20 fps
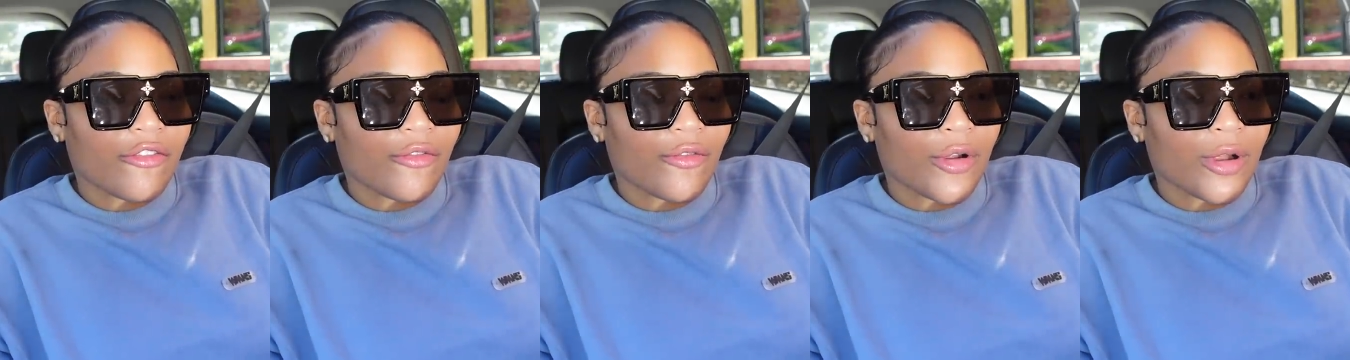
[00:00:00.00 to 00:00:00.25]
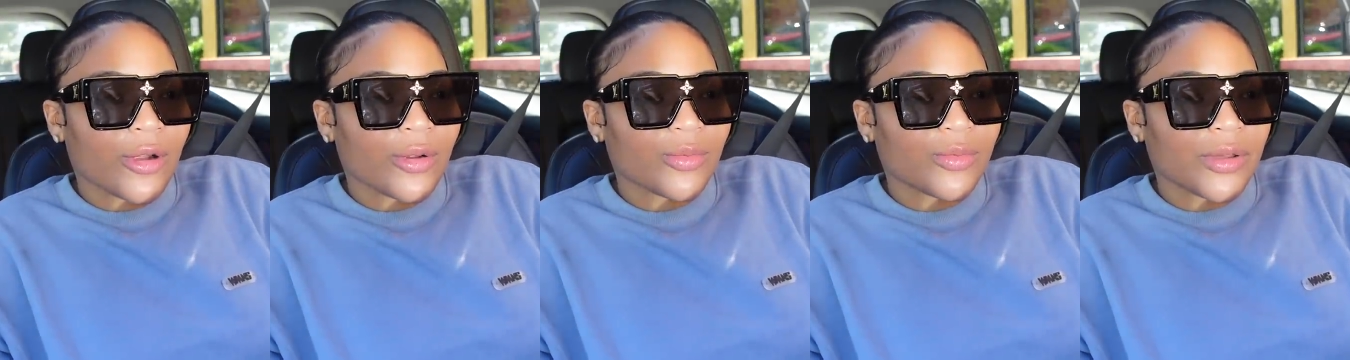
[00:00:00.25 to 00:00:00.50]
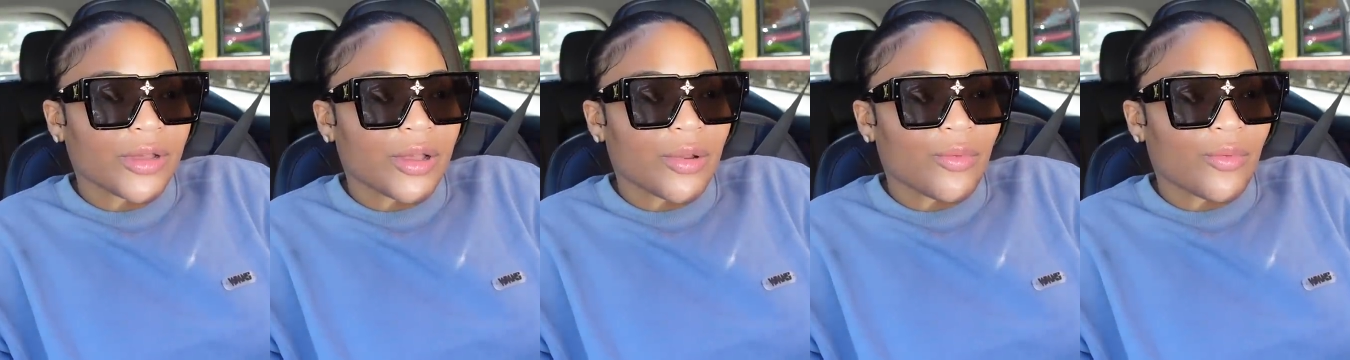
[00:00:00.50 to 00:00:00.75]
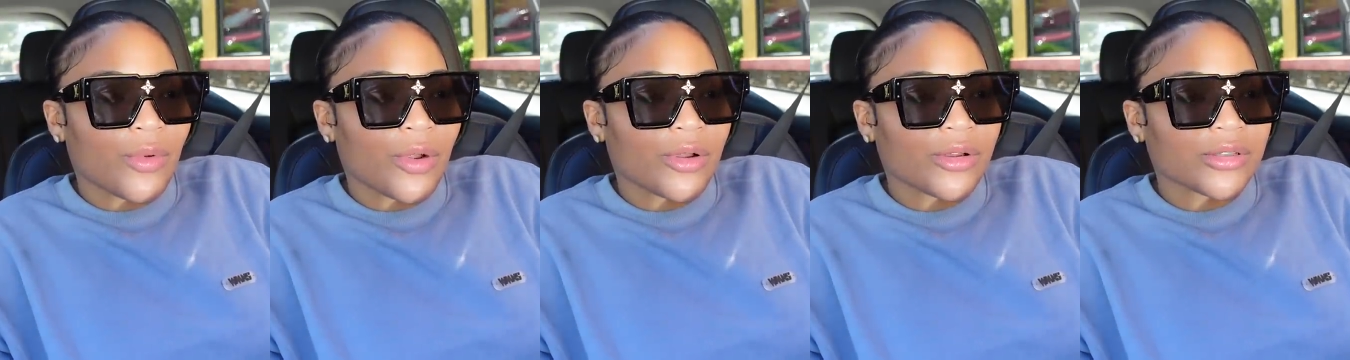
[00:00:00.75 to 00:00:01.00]
where we
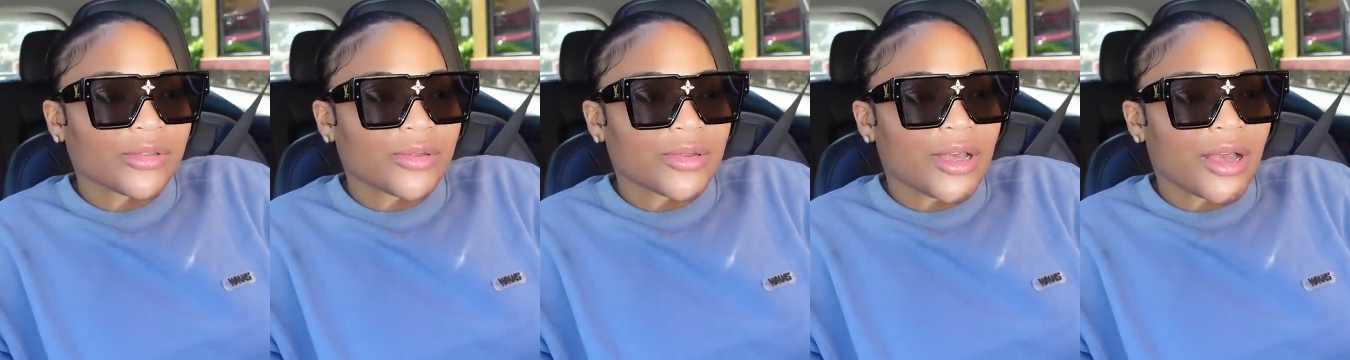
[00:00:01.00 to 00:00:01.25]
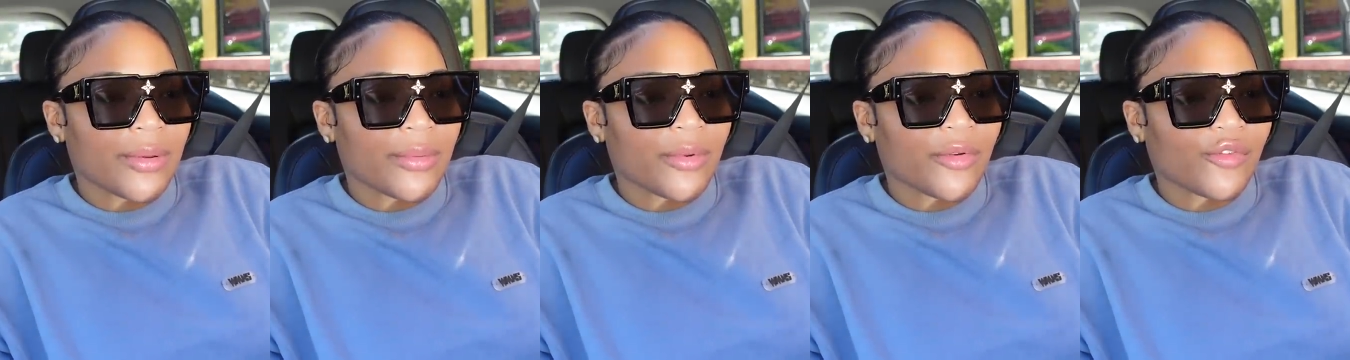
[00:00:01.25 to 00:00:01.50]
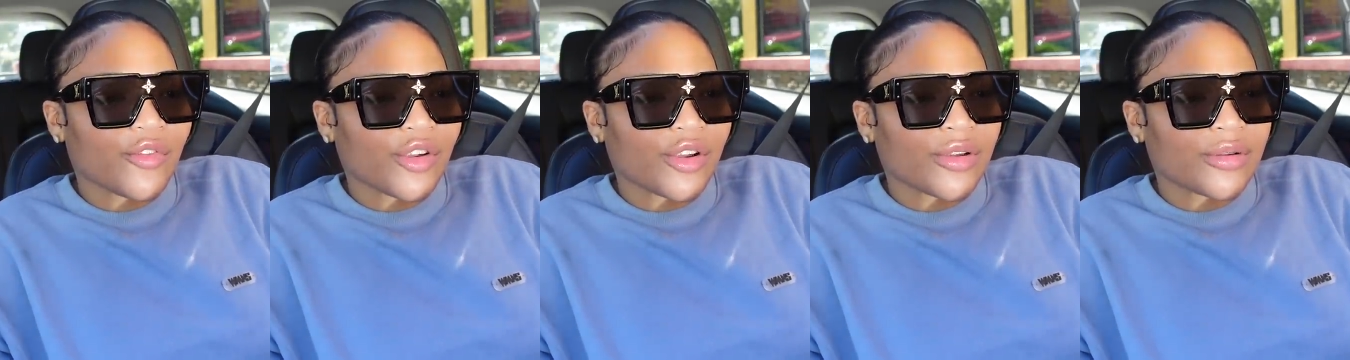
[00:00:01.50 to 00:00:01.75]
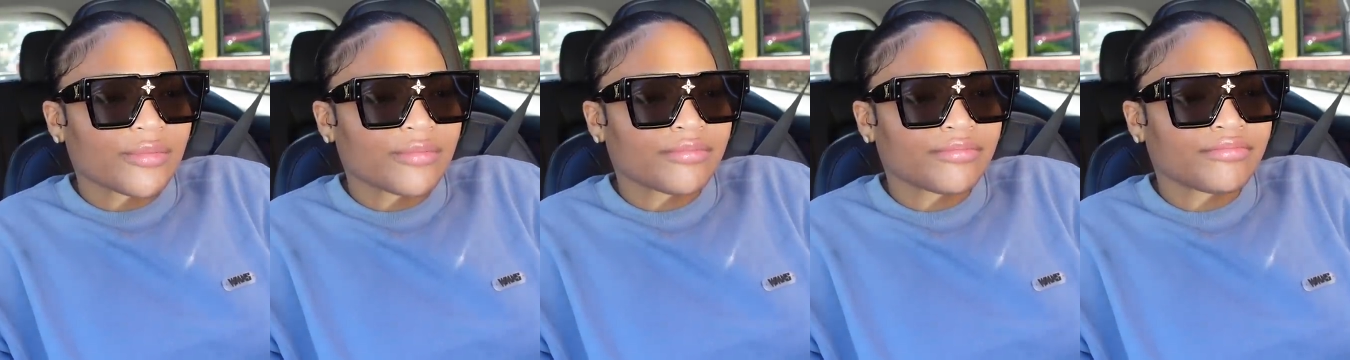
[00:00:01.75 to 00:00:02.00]
where was we coming
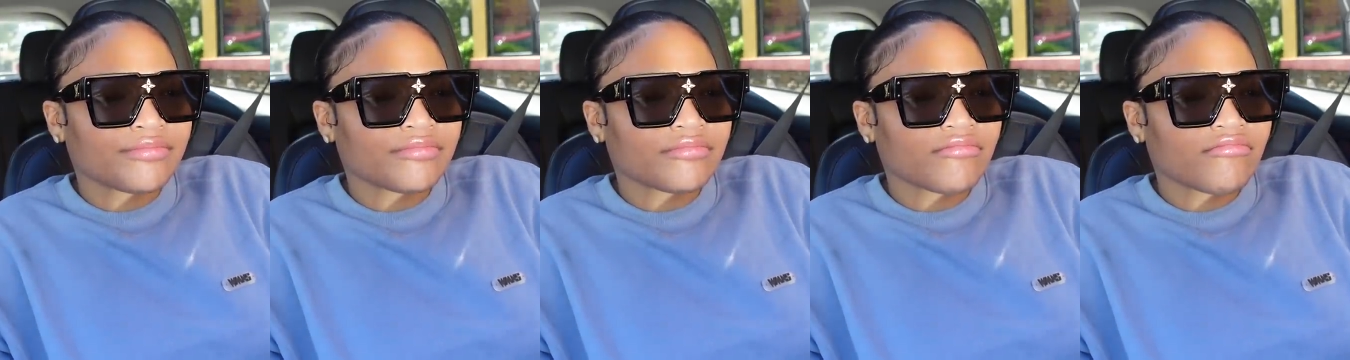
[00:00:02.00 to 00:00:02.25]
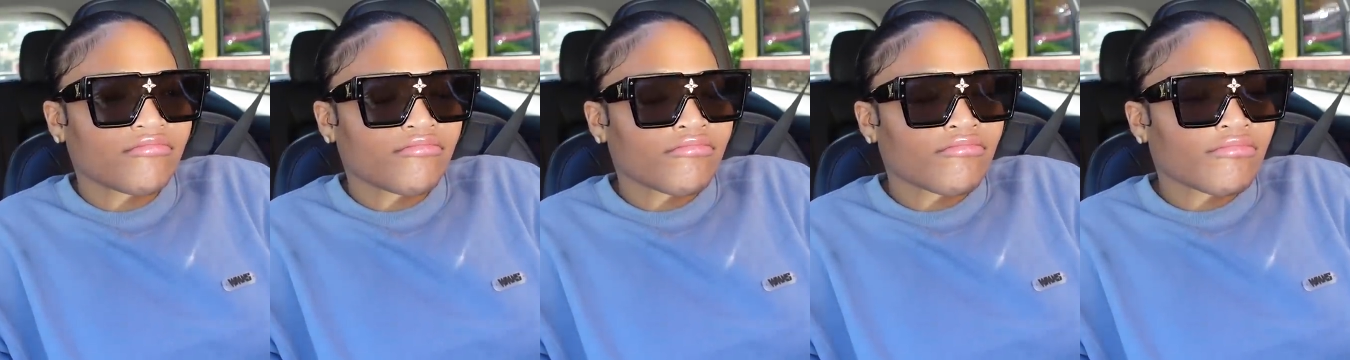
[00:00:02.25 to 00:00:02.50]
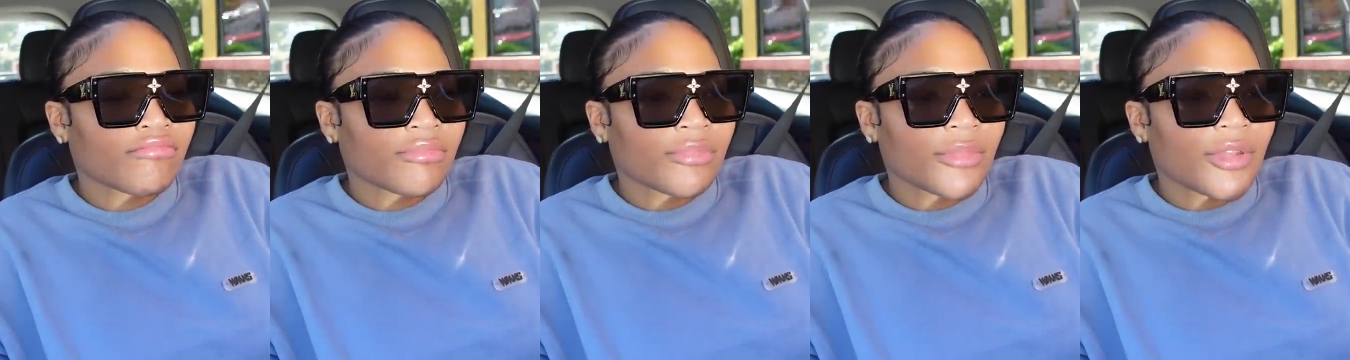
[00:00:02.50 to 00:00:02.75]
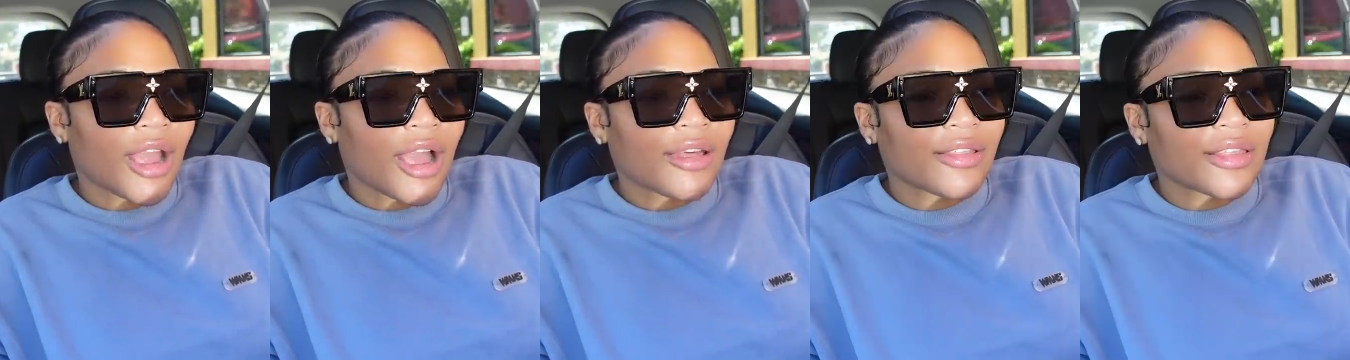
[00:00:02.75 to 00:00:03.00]
from
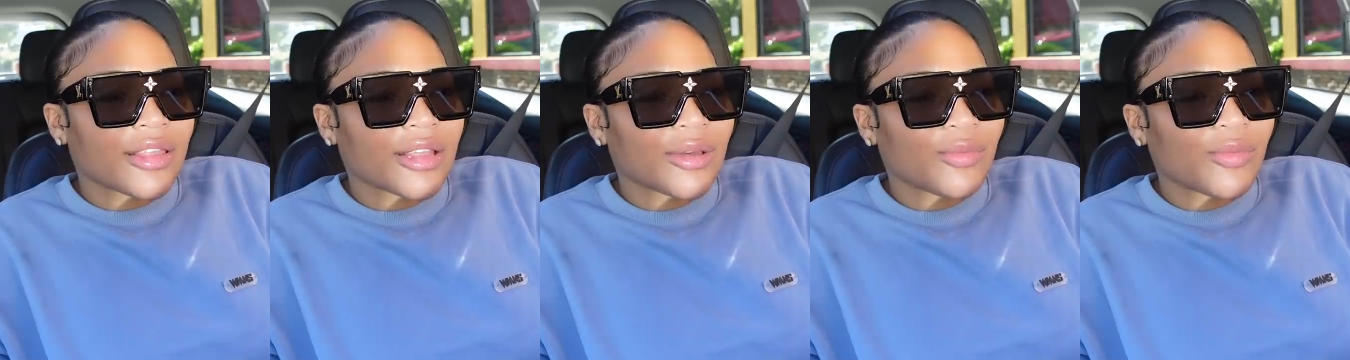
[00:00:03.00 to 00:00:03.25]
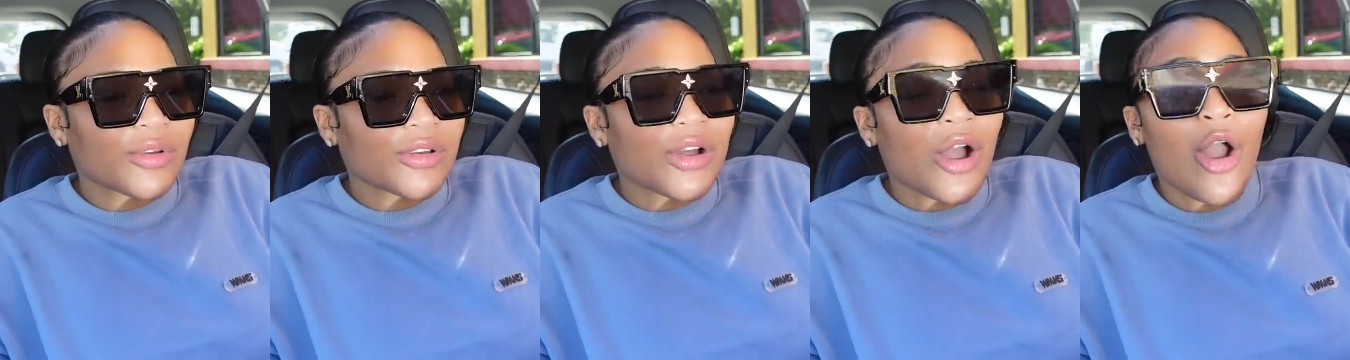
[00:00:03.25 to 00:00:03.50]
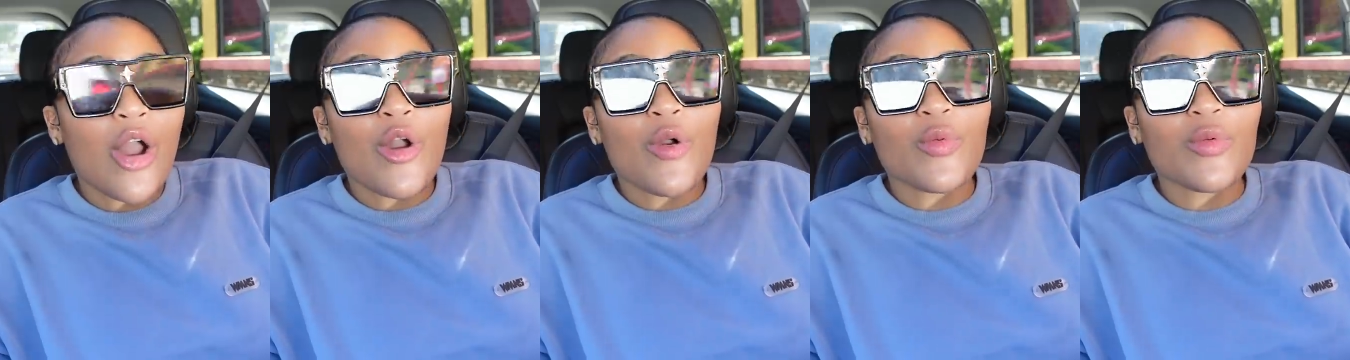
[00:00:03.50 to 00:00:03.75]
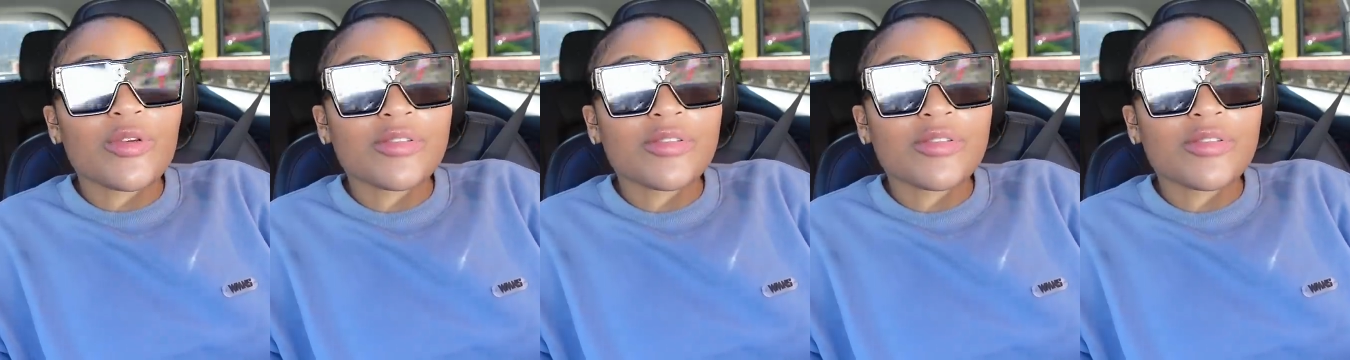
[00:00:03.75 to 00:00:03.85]
i think we all oh,